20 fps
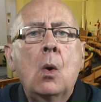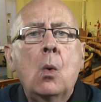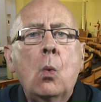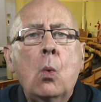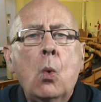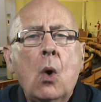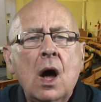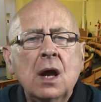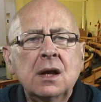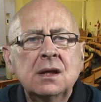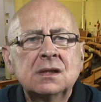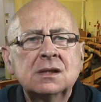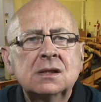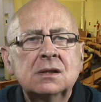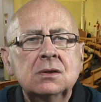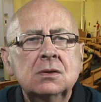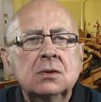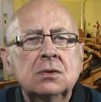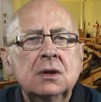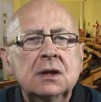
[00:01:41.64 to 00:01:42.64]
"Once
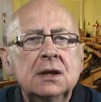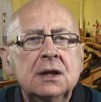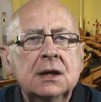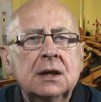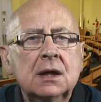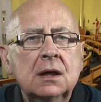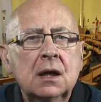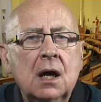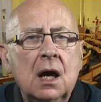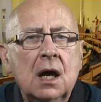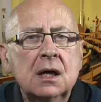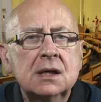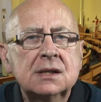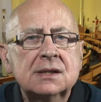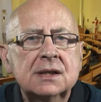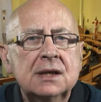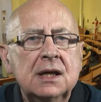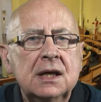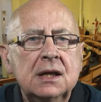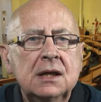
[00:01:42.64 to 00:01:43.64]
you legalise
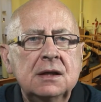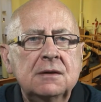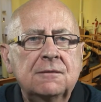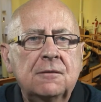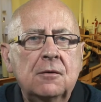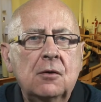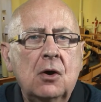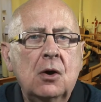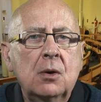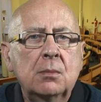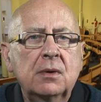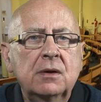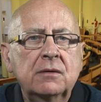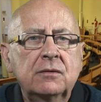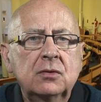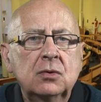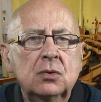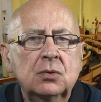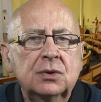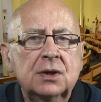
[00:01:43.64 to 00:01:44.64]
any form of
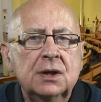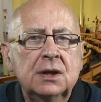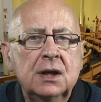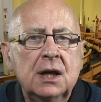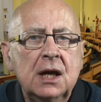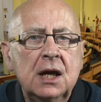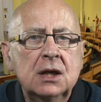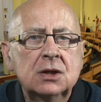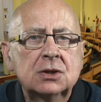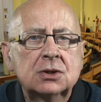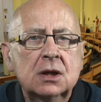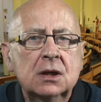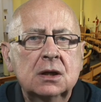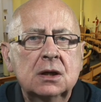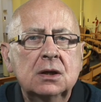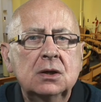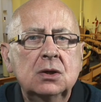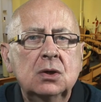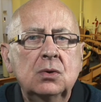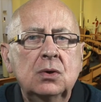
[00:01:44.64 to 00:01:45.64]
euthanasia,
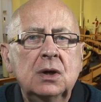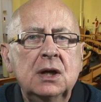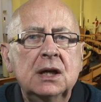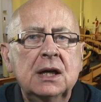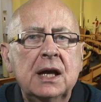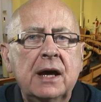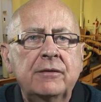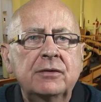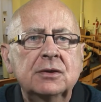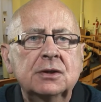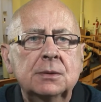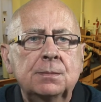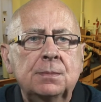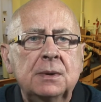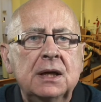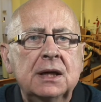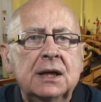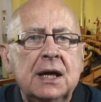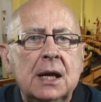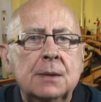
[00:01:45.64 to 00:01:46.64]
you
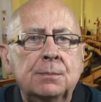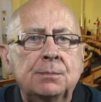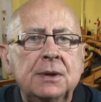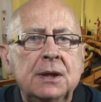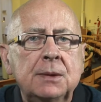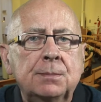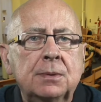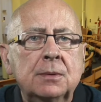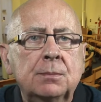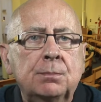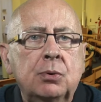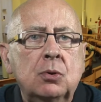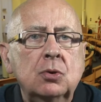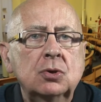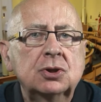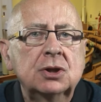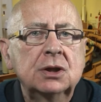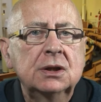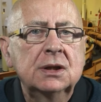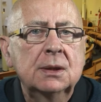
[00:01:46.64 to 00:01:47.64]
inevitably get people
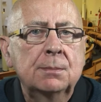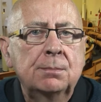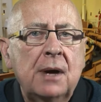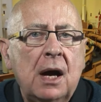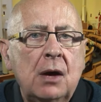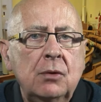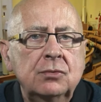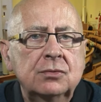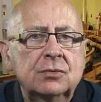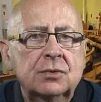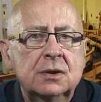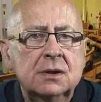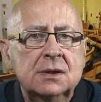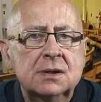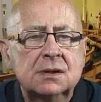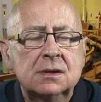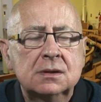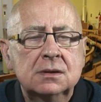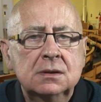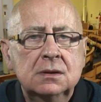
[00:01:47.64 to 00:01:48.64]
pushing the
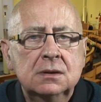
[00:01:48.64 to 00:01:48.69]
boundaries.